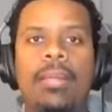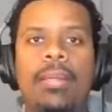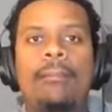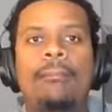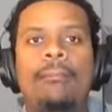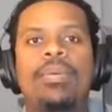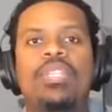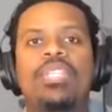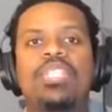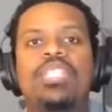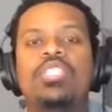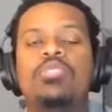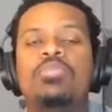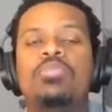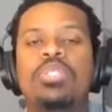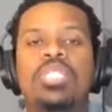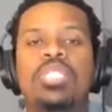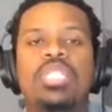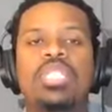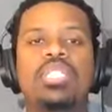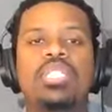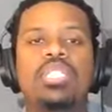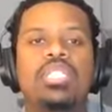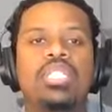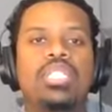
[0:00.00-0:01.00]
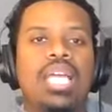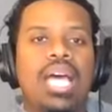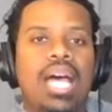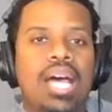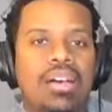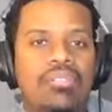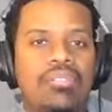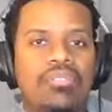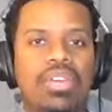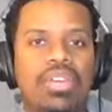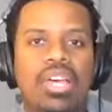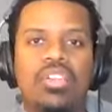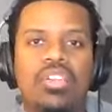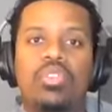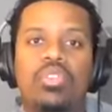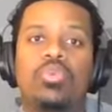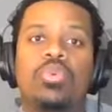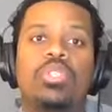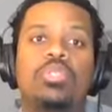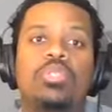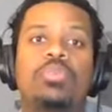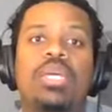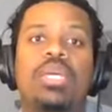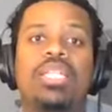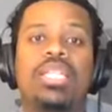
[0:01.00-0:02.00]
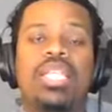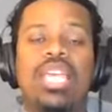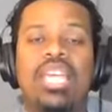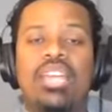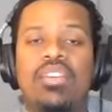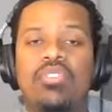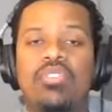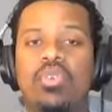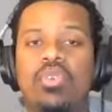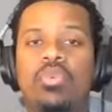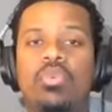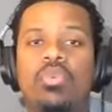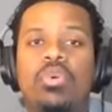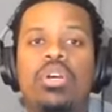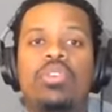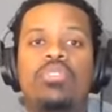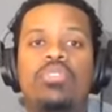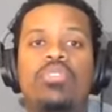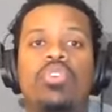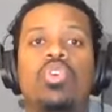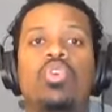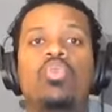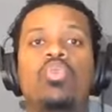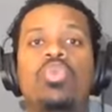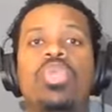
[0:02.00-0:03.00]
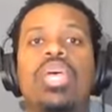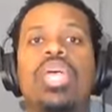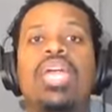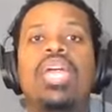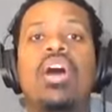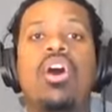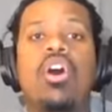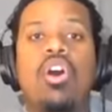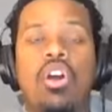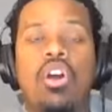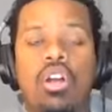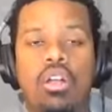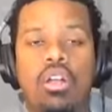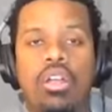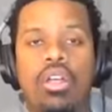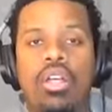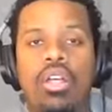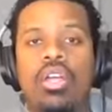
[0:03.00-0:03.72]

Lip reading: But this position, I value and respect everyone for who they are.